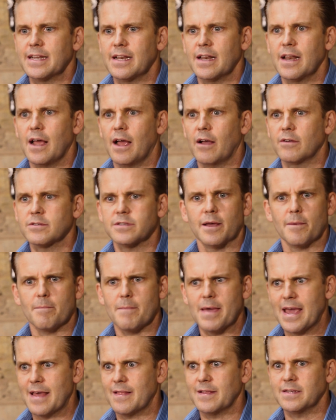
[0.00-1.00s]
And I was like,
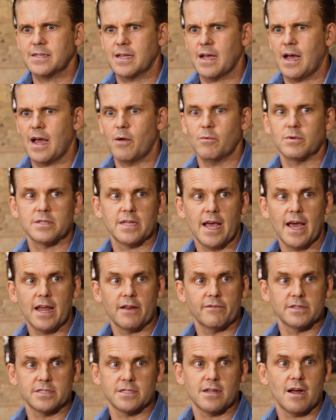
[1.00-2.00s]
man, this guy was
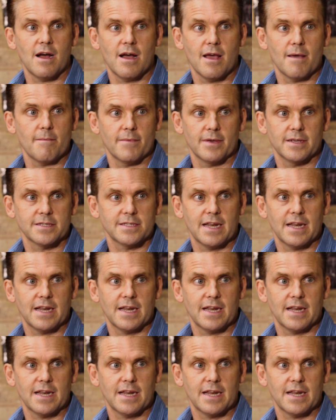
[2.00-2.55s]
ahead of his time